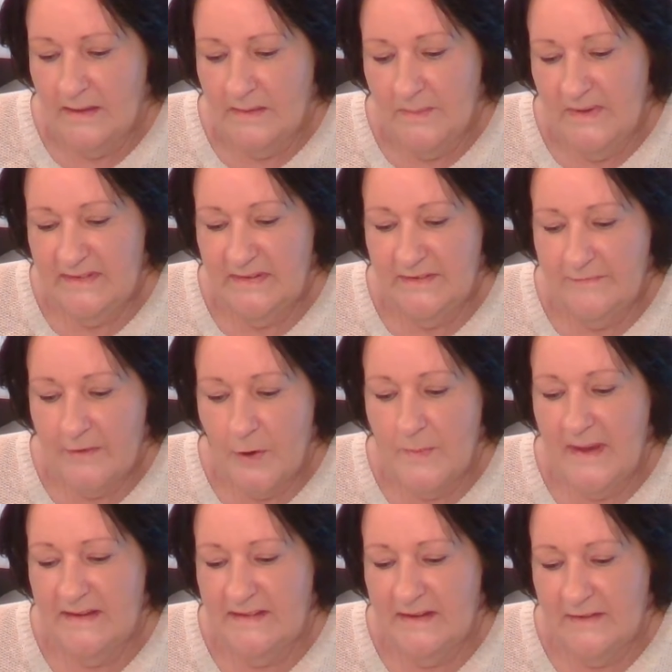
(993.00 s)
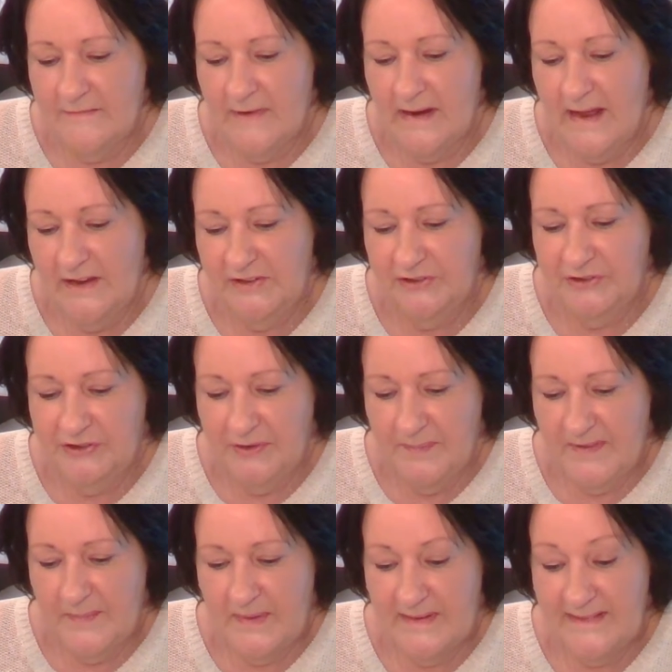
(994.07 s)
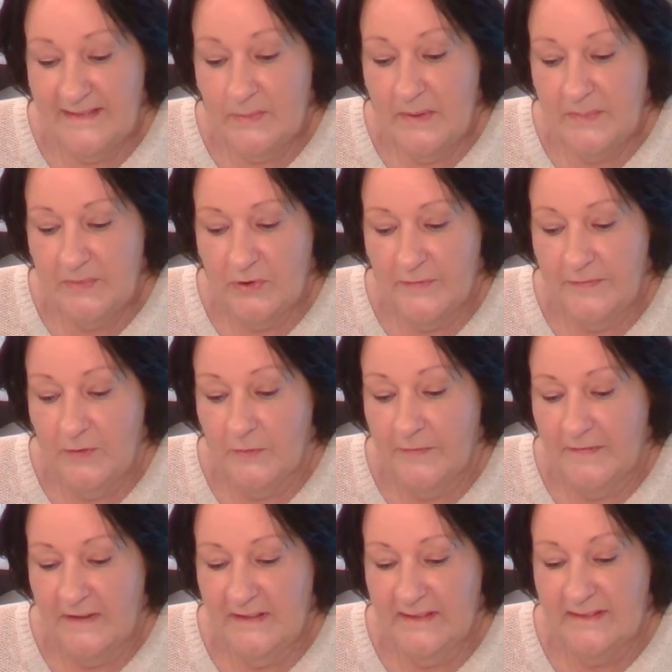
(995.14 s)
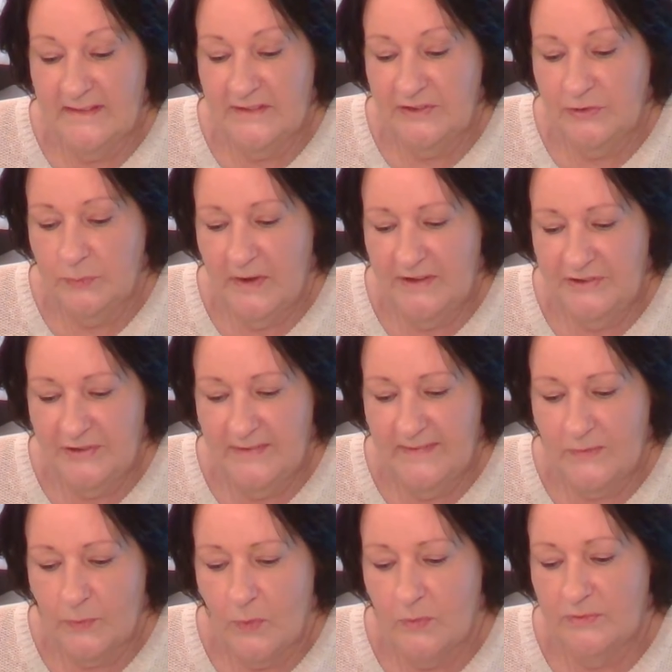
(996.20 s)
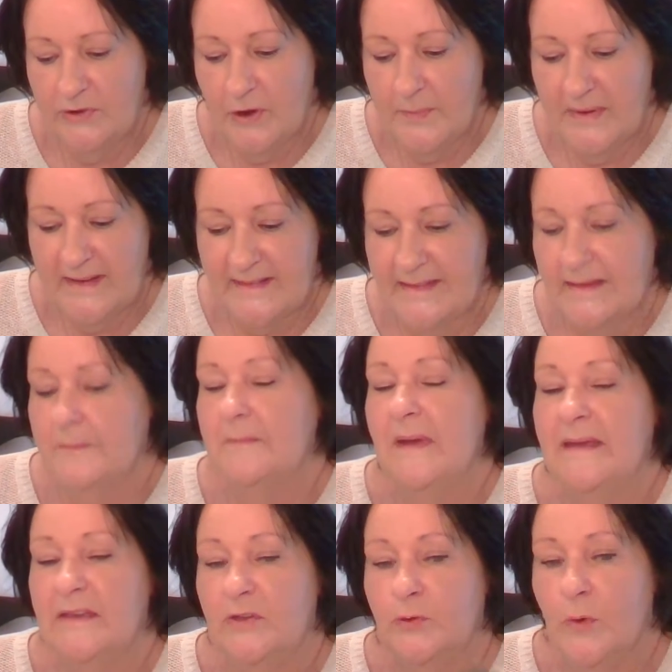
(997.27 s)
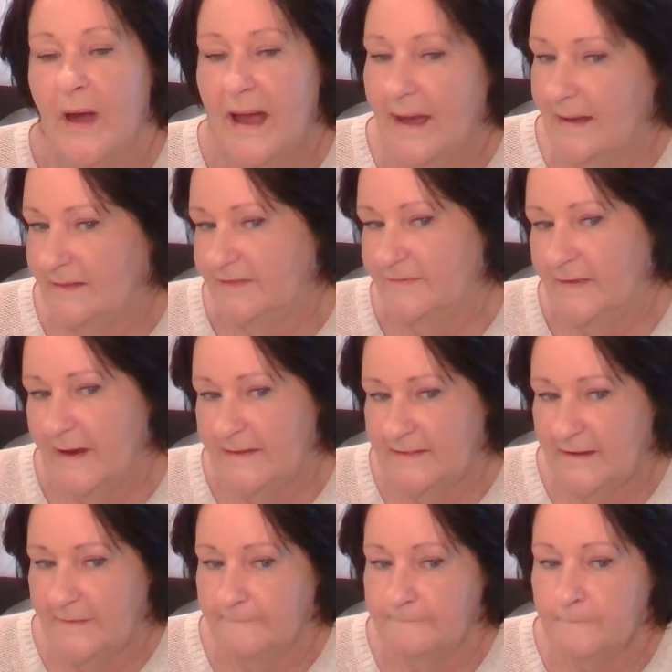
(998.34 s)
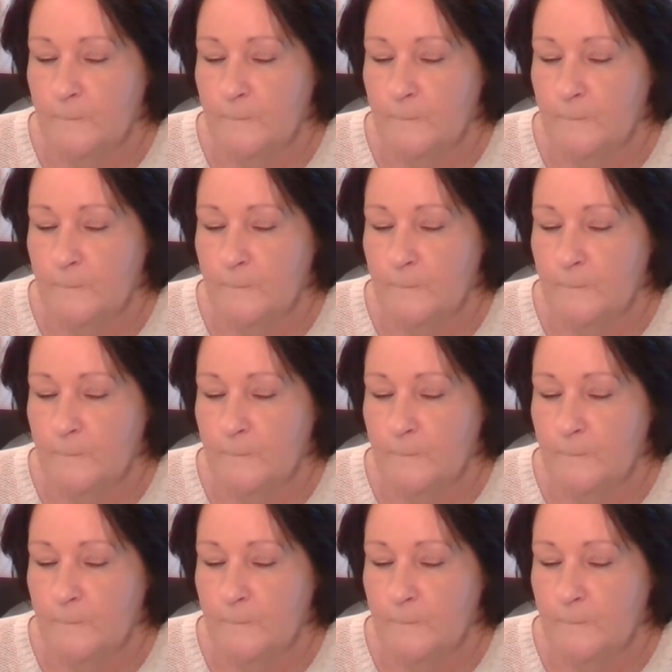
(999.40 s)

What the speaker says: Committed romantic relationships, being swept off your feet, situations or topics that make your heart flutter.